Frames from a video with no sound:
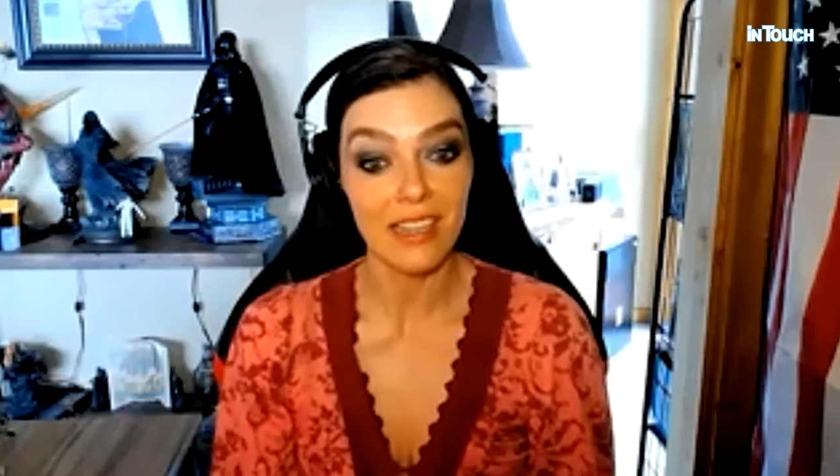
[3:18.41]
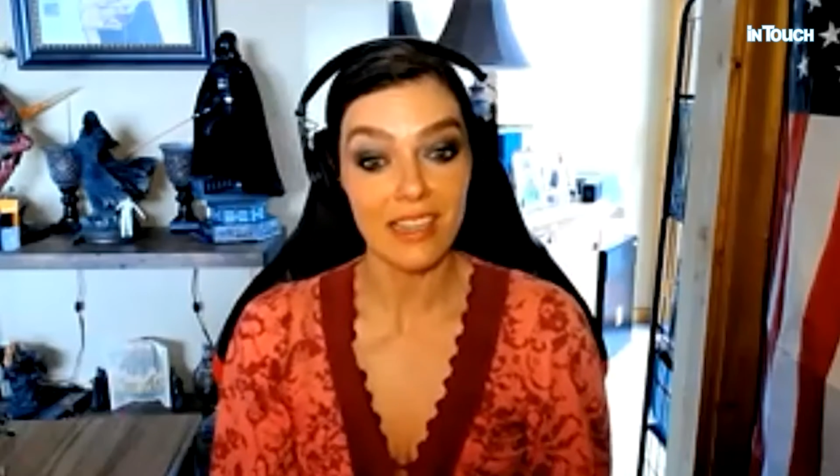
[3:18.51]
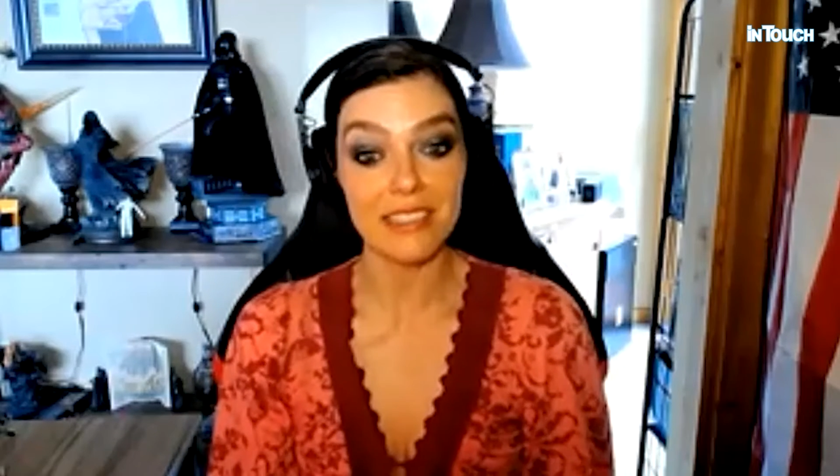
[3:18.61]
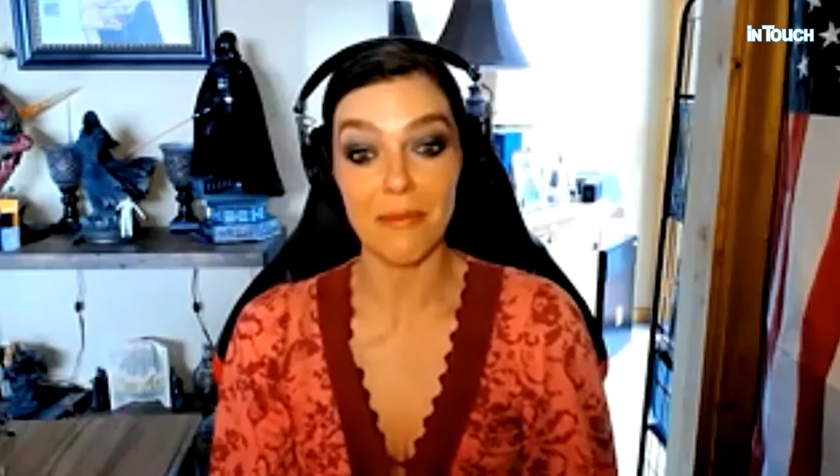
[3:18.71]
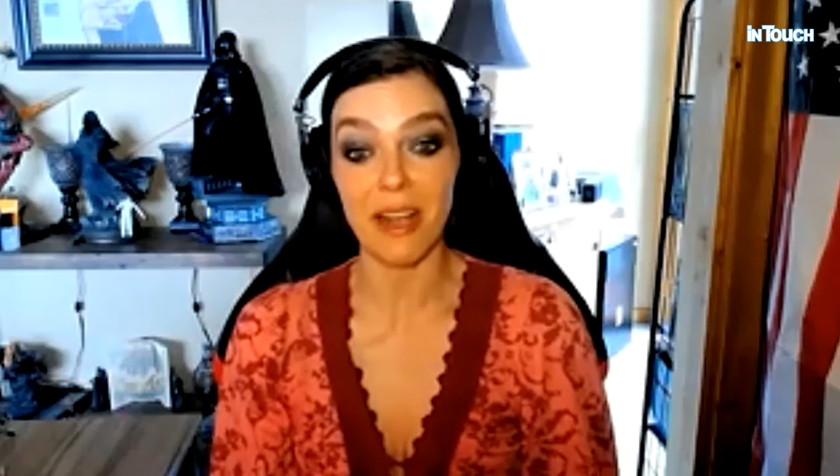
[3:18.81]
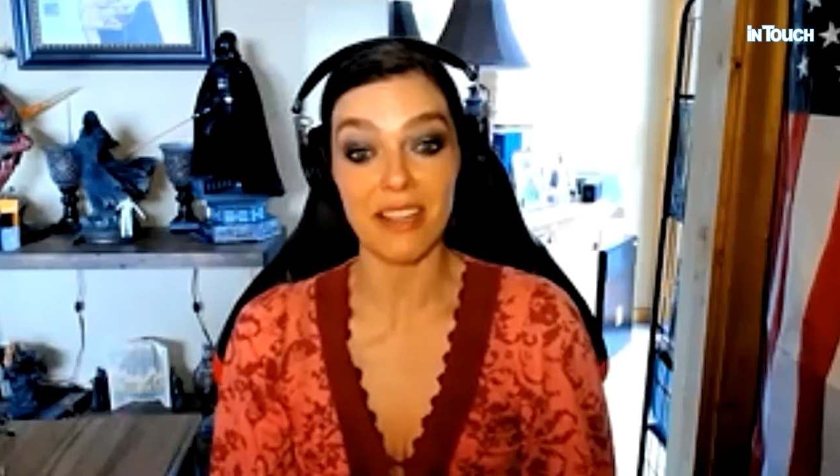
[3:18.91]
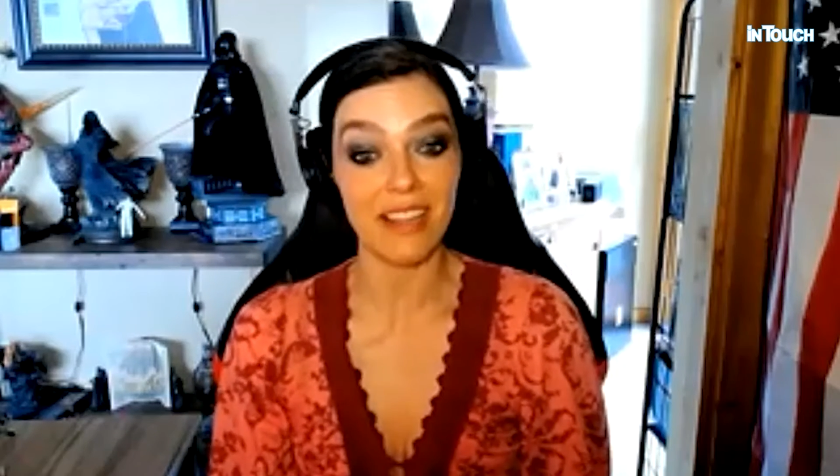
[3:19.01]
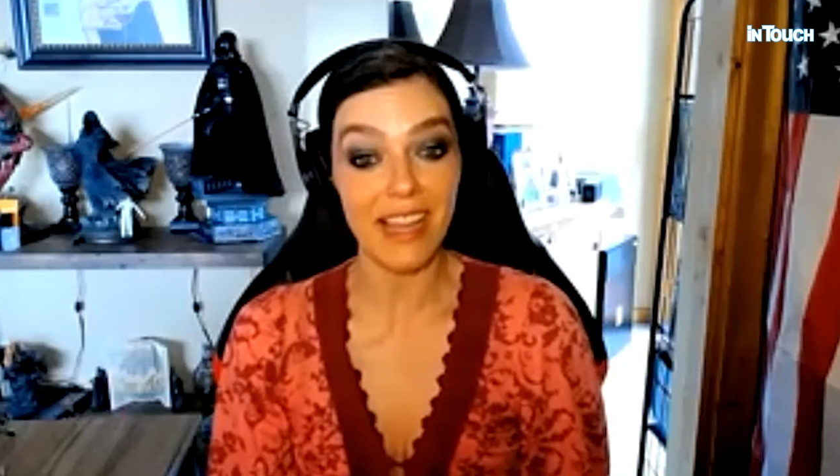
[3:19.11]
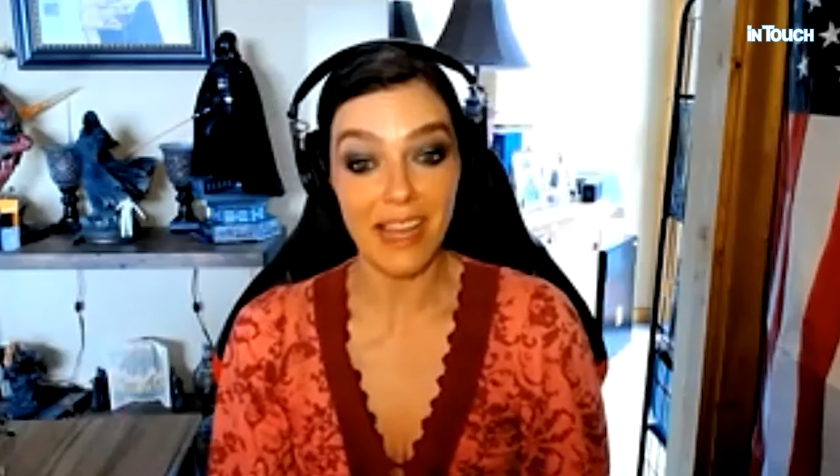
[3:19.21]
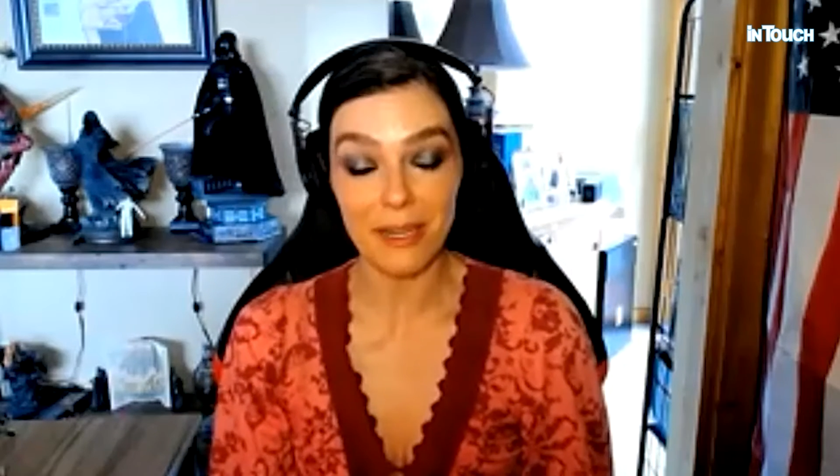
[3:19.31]
into my
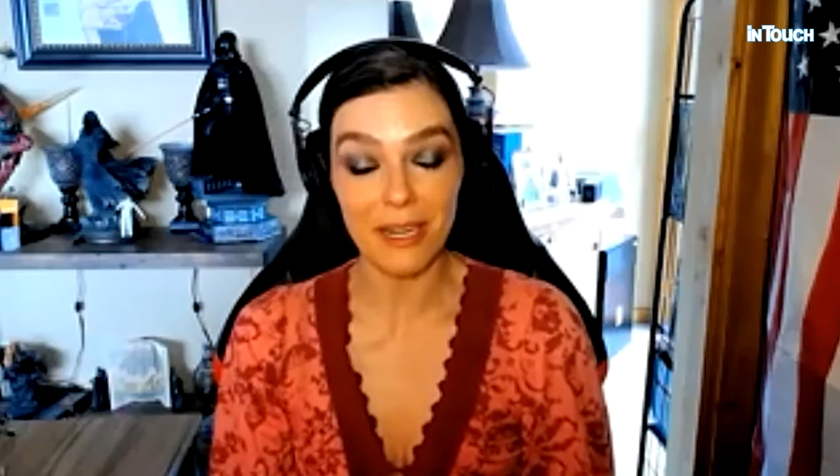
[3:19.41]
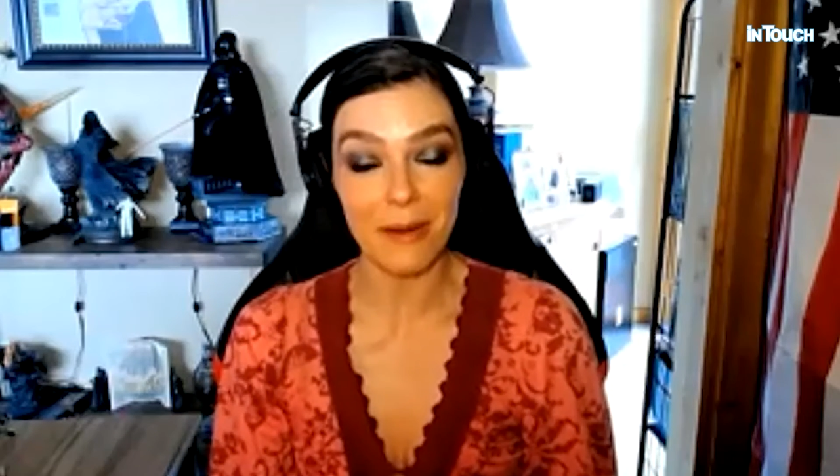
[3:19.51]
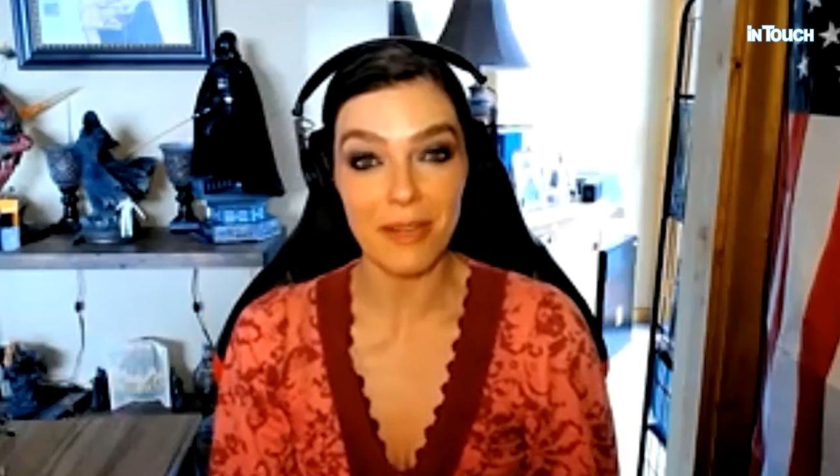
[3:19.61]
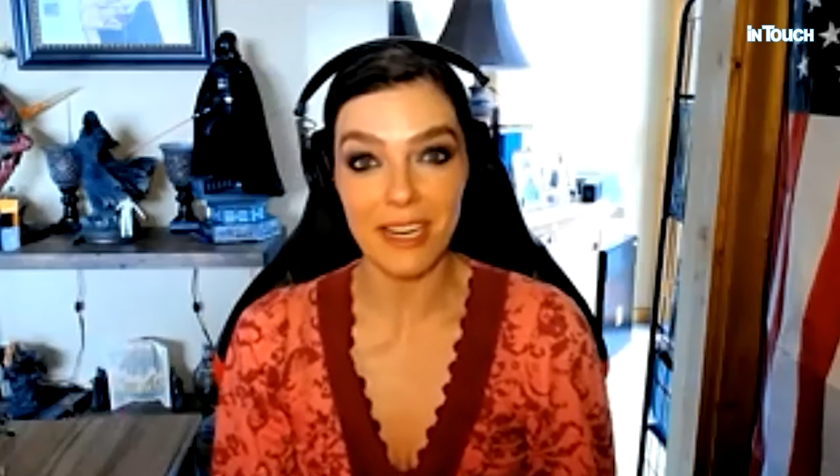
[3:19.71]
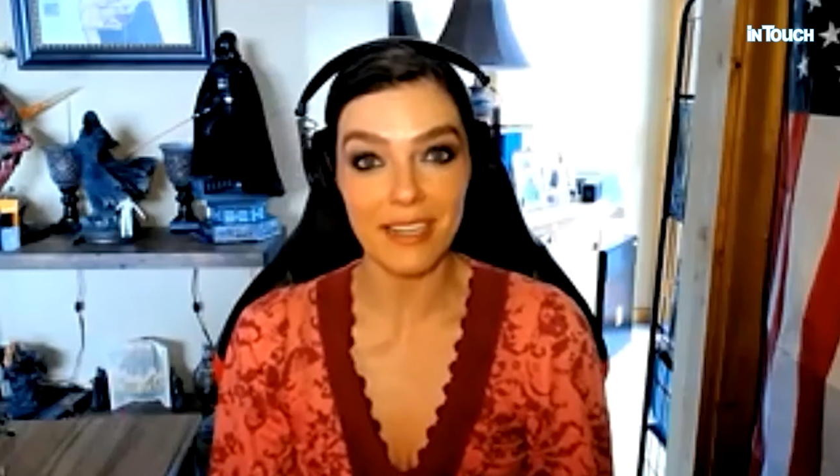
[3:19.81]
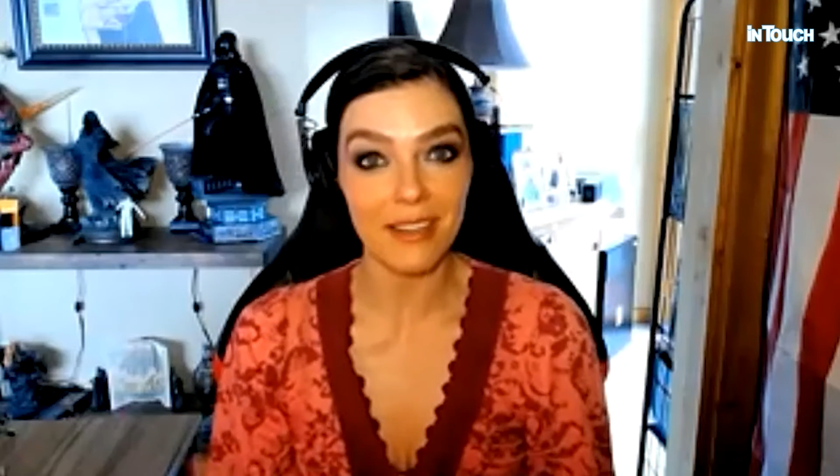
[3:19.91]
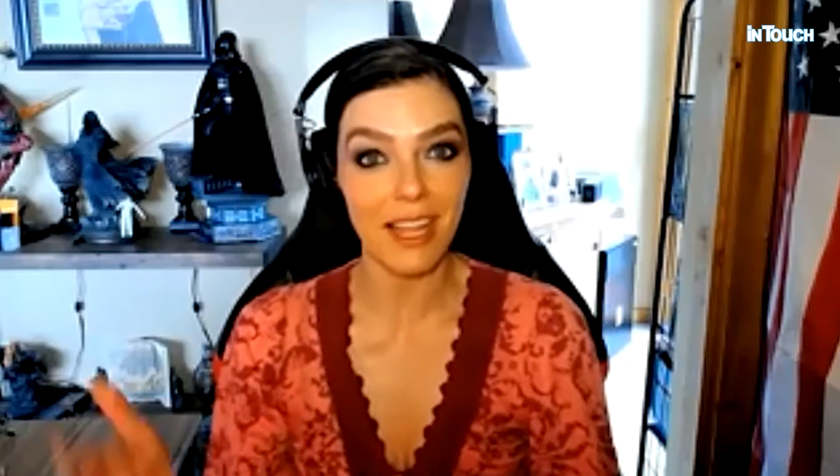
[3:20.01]
lap, and I'm like,